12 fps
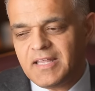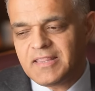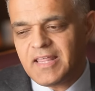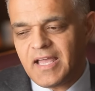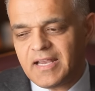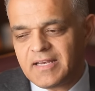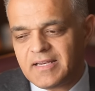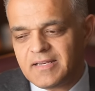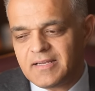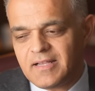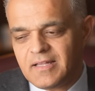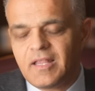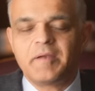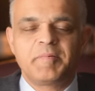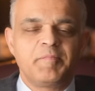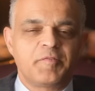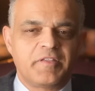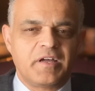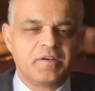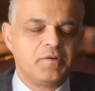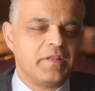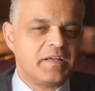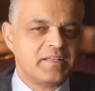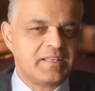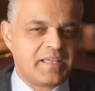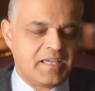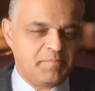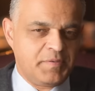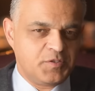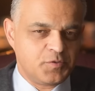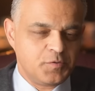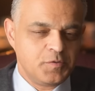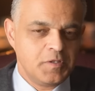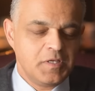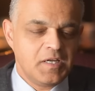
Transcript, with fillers: that a lot of people thought, oh, that can't be true.